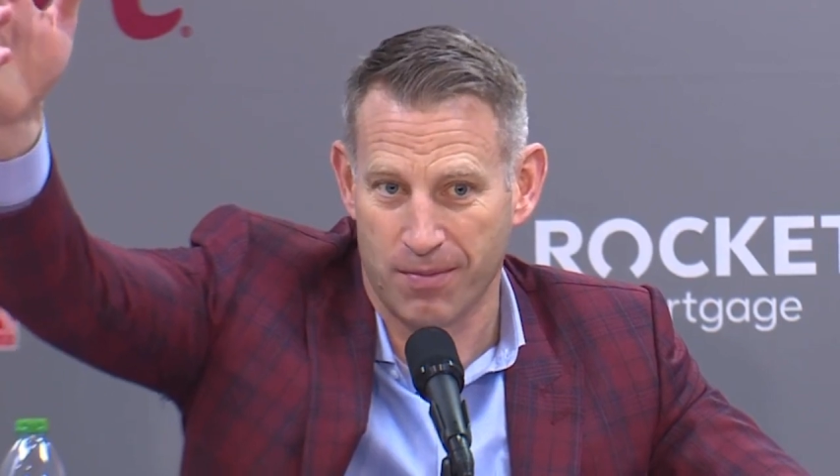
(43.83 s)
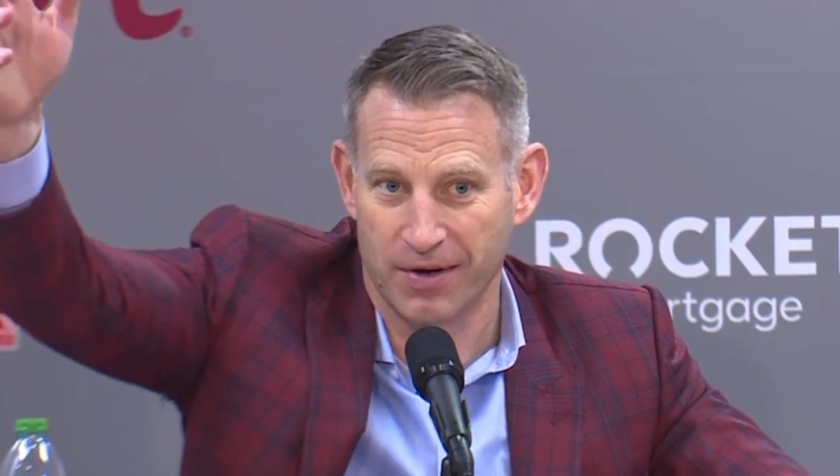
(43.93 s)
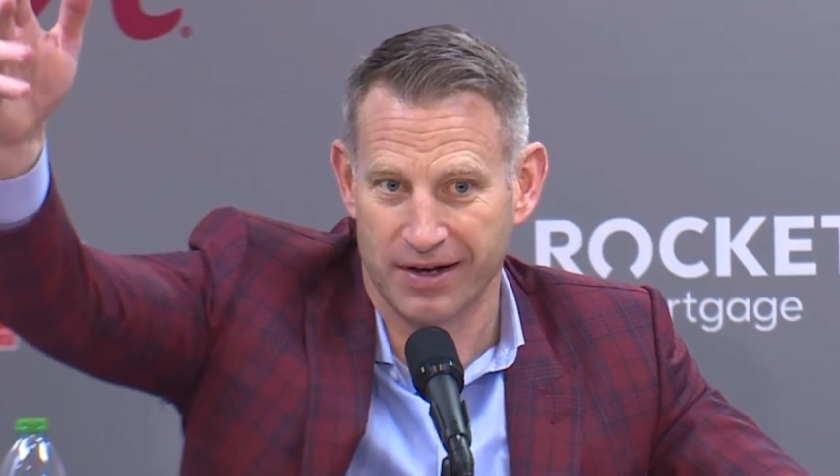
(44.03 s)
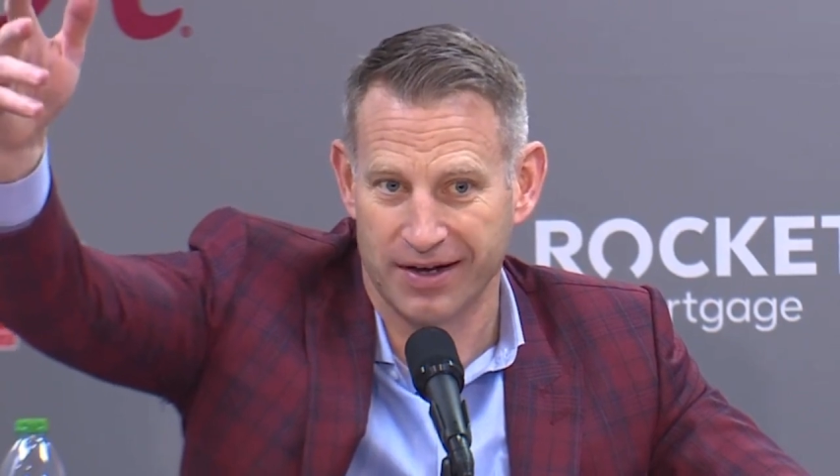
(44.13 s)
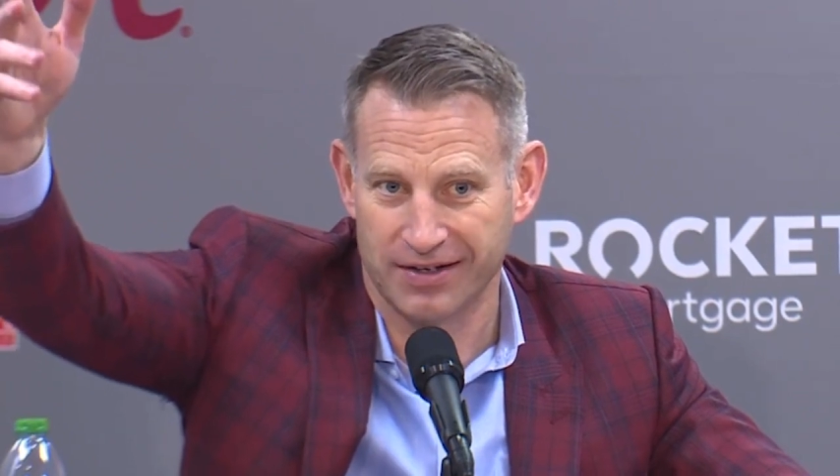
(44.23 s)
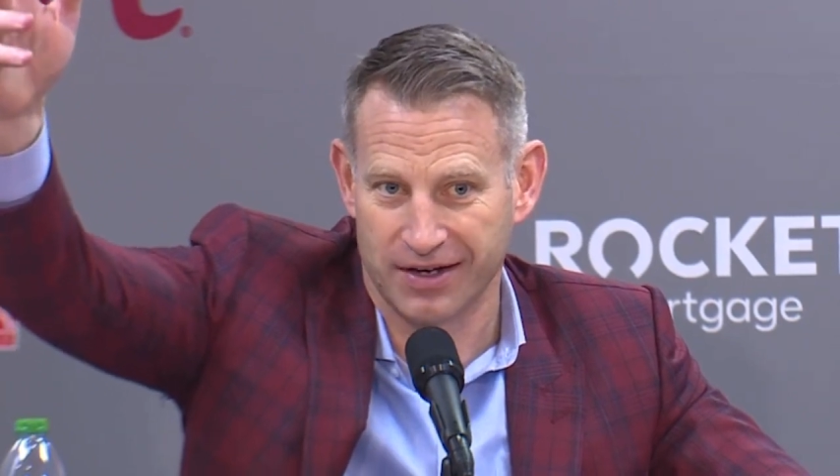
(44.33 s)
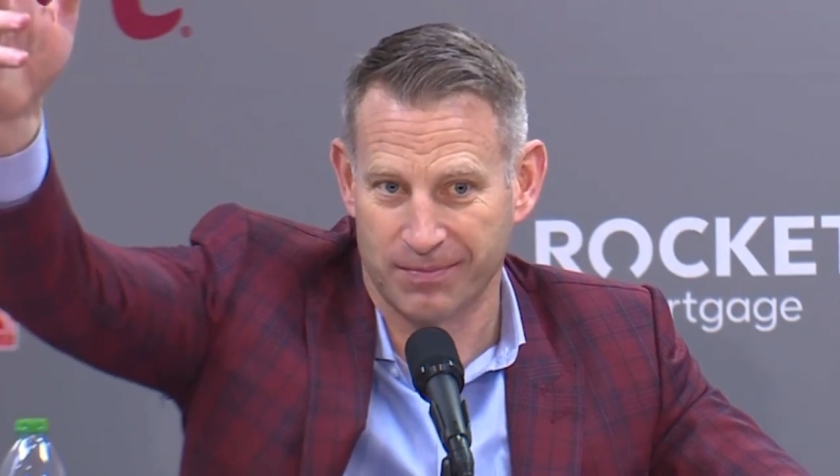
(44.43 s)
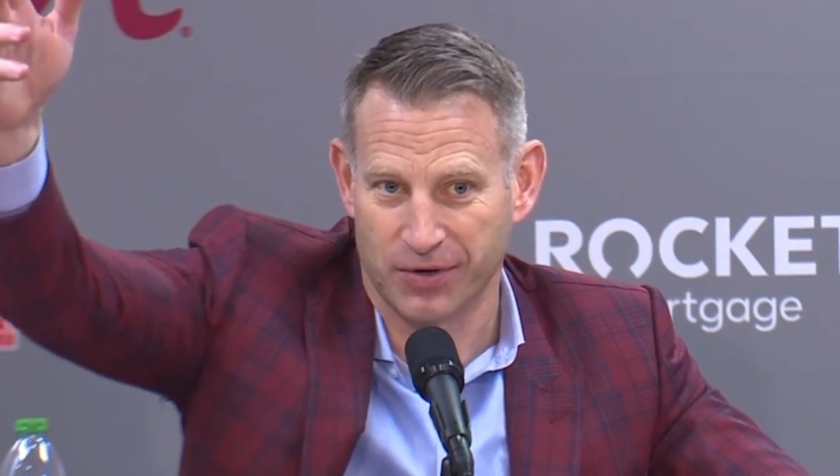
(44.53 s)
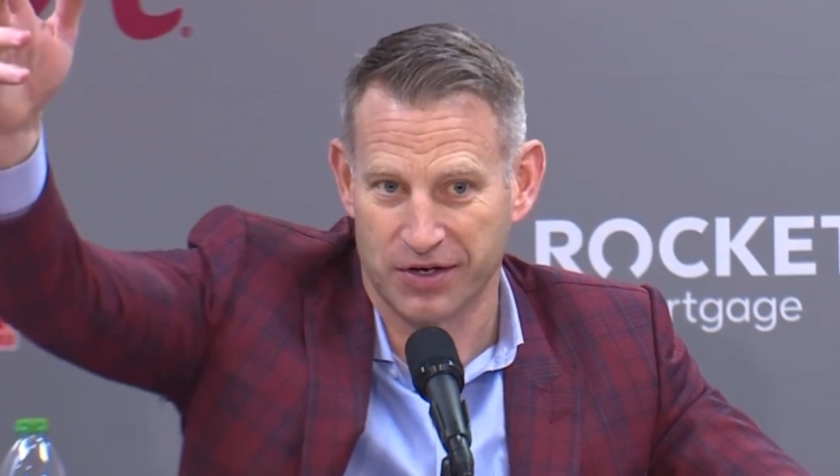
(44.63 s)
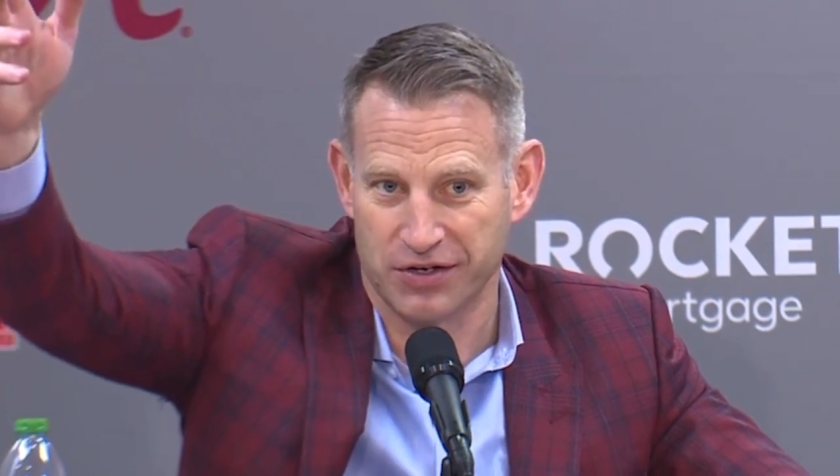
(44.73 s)
but they did a
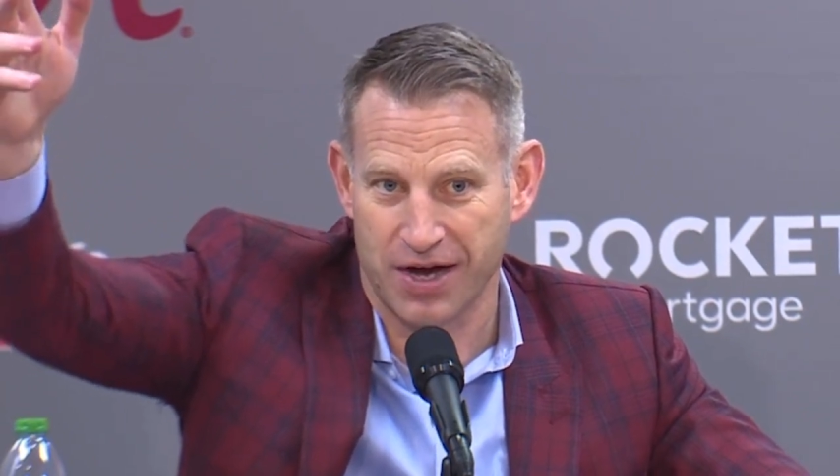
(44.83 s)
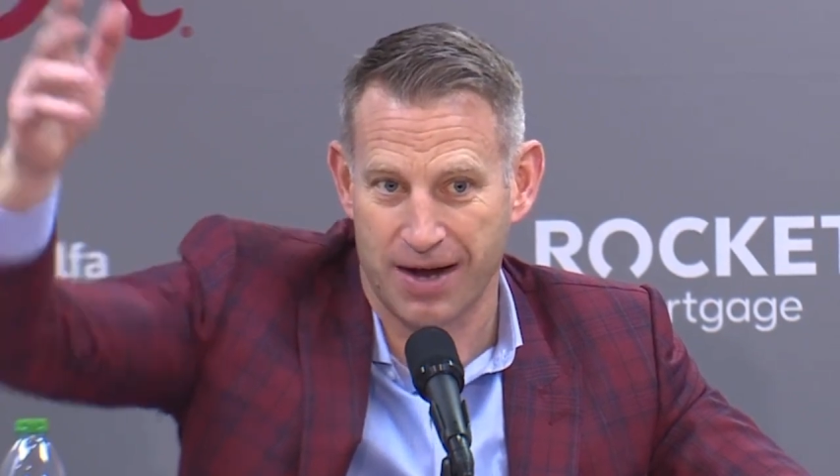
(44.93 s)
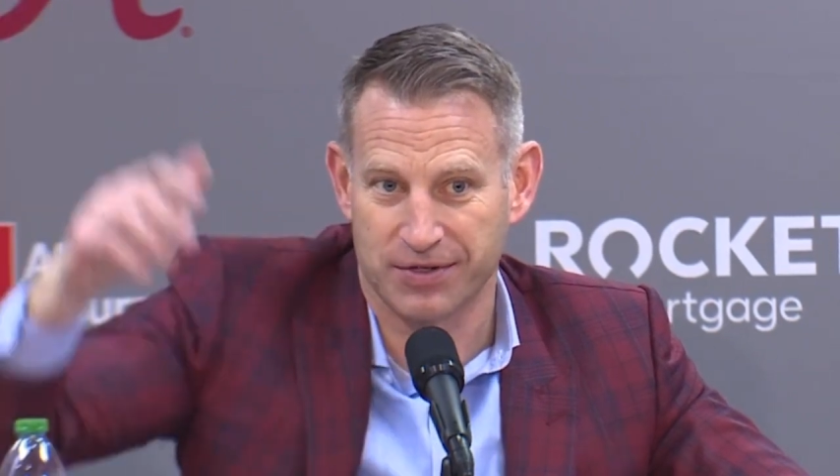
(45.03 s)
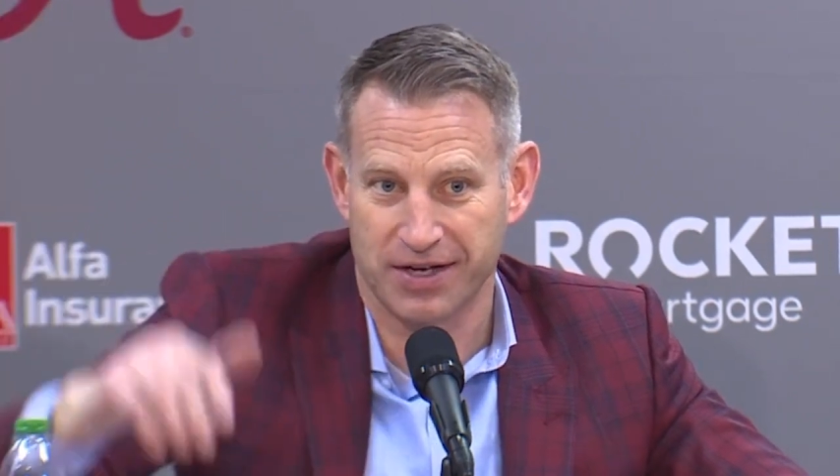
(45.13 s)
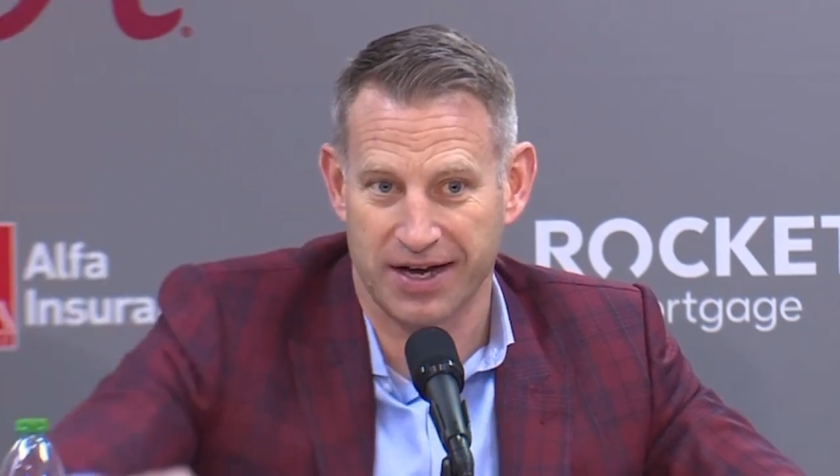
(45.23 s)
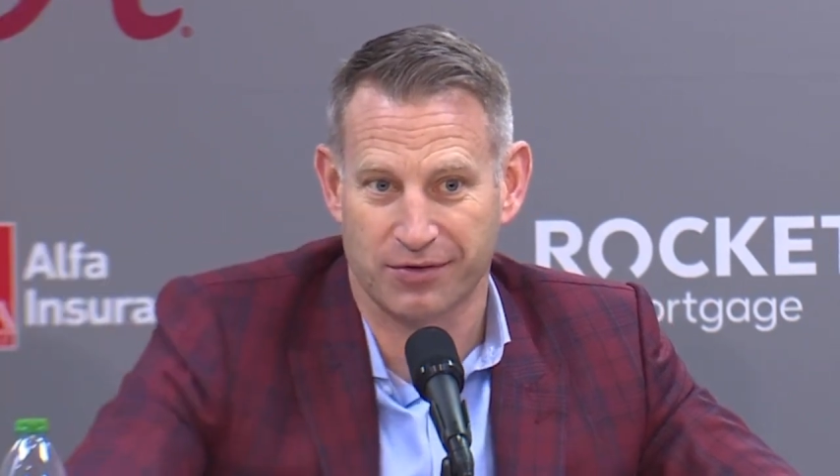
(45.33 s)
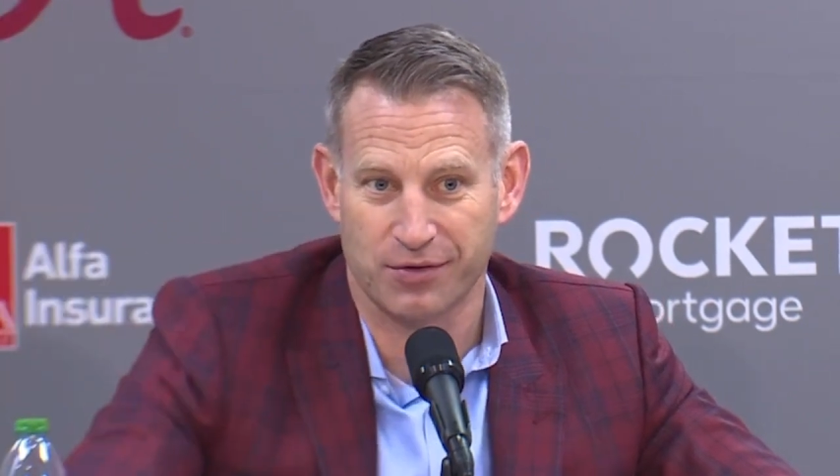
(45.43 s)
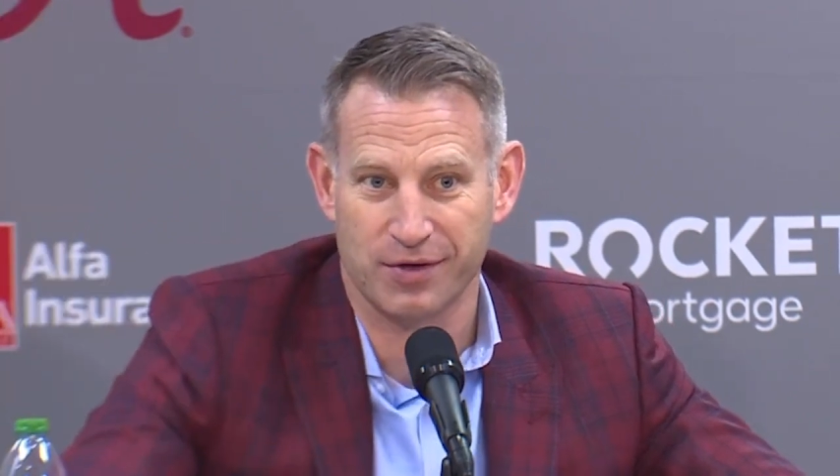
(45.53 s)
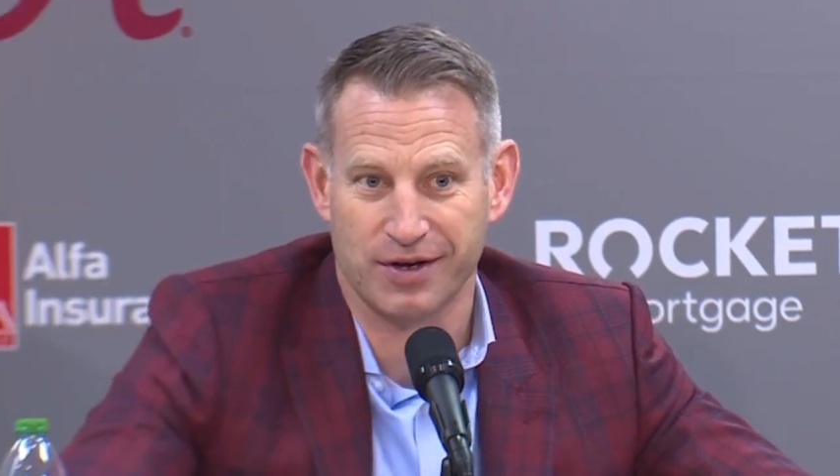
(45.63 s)
pretty good job staying through